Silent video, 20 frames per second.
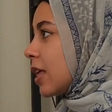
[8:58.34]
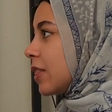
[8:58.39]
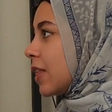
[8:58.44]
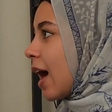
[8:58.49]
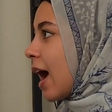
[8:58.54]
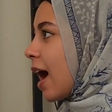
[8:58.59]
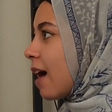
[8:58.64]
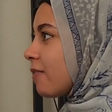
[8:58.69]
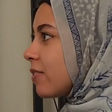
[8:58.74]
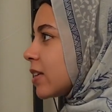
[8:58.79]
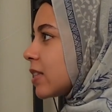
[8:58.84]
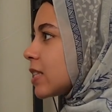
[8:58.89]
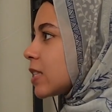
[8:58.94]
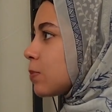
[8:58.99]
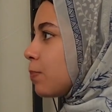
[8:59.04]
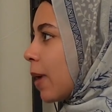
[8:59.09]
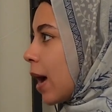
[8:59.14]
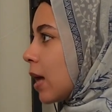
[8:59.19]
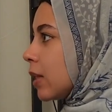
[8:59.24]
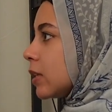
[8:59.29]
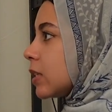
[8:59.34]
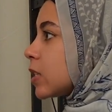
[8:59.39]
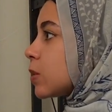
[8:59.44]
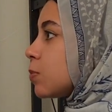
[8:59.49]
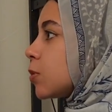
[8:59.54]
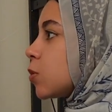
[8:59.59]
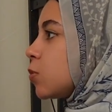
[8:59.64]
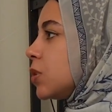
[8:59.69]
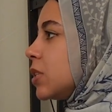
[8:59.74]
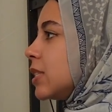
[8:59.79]
Having a balance
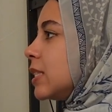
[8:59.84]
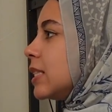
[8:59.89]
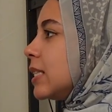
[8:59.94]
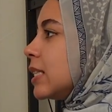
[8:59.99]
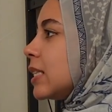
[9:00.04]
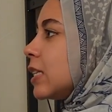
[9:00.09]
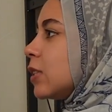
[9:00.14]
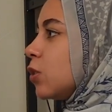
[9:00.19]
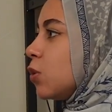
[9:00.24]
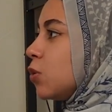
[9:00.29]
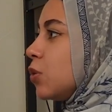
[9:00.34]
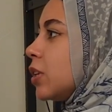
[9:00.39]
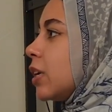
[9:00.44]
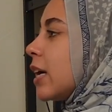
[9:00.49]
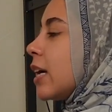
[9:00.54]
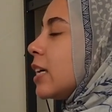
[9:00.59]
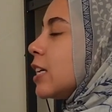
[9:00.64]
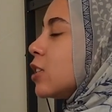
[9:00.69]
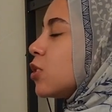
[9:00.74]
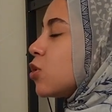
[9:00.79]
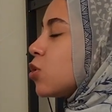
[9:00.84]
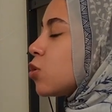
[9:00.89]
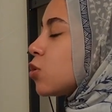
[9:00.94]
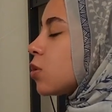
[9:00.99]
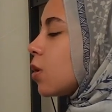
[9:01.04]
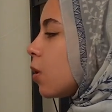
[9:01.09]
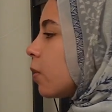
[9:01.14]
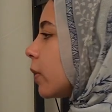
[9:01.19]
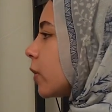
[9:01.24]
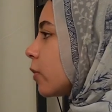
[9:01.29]
between deen and dunya is
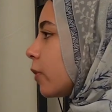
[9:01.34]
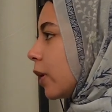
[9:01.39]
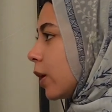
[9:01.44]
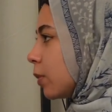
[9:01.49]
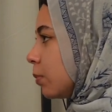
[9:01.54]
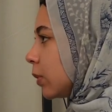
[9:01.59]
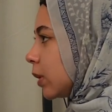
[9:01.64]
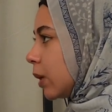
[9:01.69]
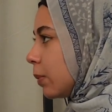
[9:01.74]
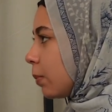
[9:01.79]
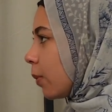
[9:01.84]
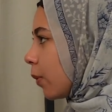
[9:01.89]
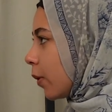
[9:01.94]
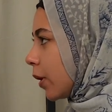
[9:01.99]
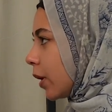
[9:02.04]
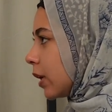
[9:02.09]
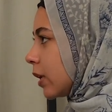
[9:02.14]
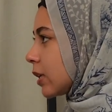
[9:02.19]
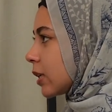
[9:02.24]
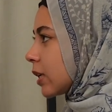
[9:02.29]
so incredibly important